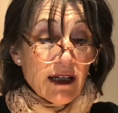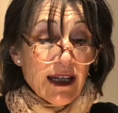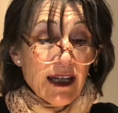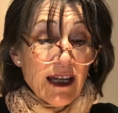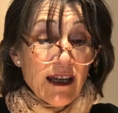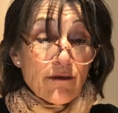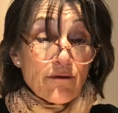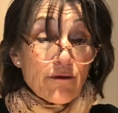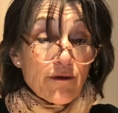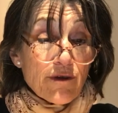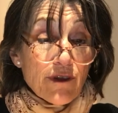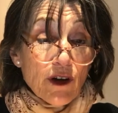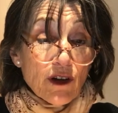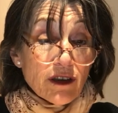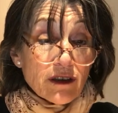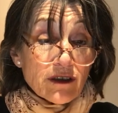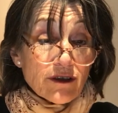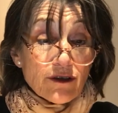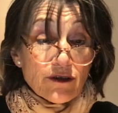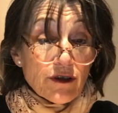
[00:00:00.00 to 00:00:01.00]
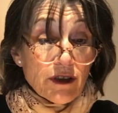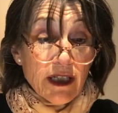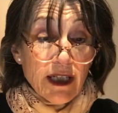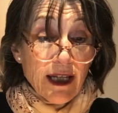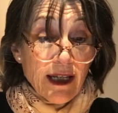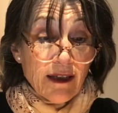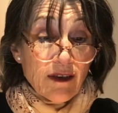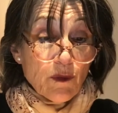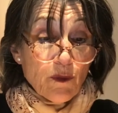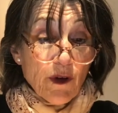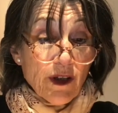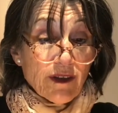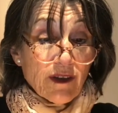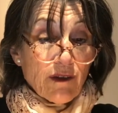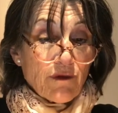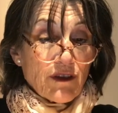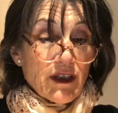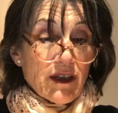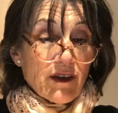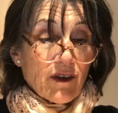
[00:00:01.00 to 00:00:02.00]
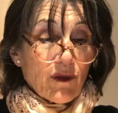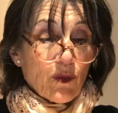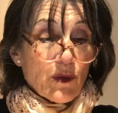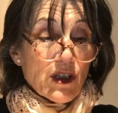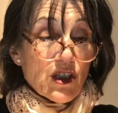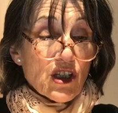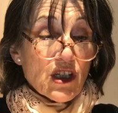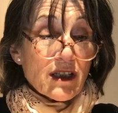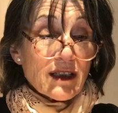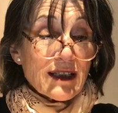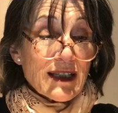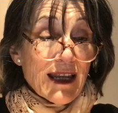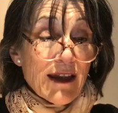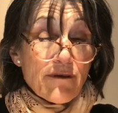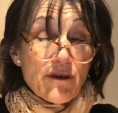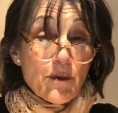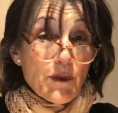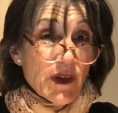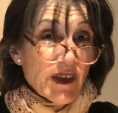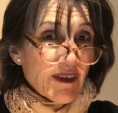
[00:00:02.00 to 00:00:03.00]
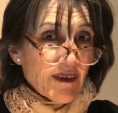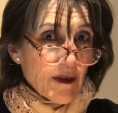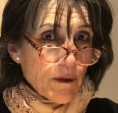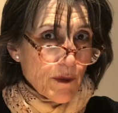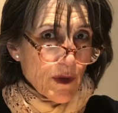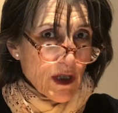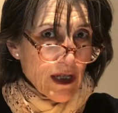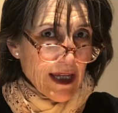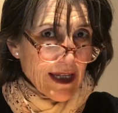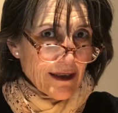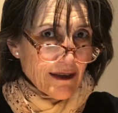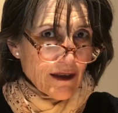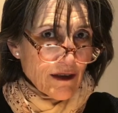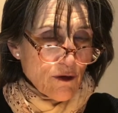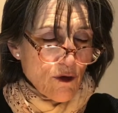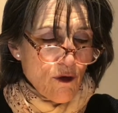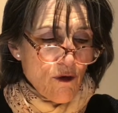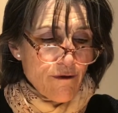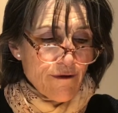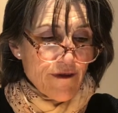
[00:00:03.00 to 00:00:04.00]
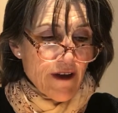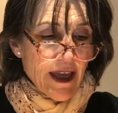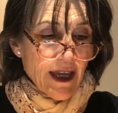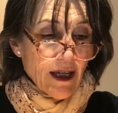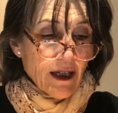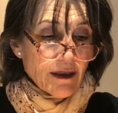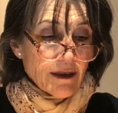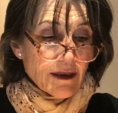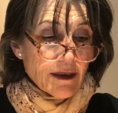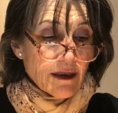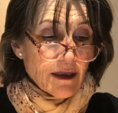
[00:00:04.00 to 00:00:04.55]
involuntary expressiveness which can never be simulated or faked,